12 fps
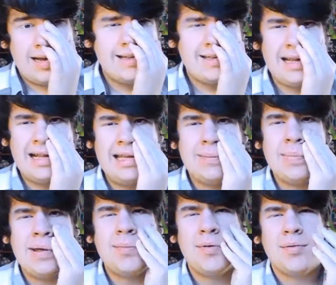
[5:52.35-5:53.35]
It's not like
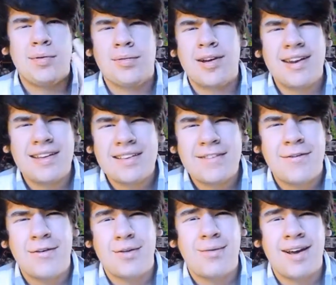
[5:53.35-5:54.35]
people were reading in the
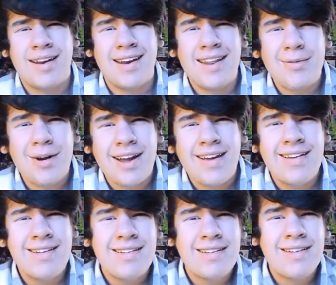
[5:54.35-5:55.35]
4th grade anyway.
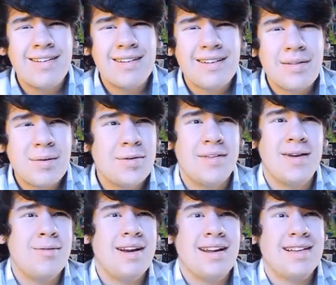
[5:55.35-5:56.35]
What were they
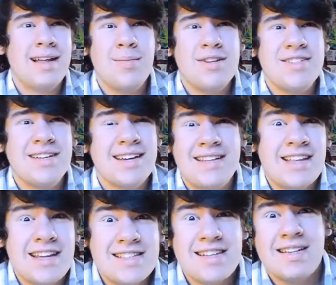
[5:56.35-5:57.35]
reading? Lemony Snicket?
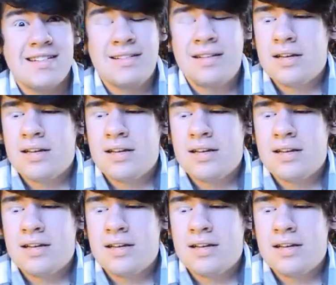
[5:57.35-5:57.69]
That's it.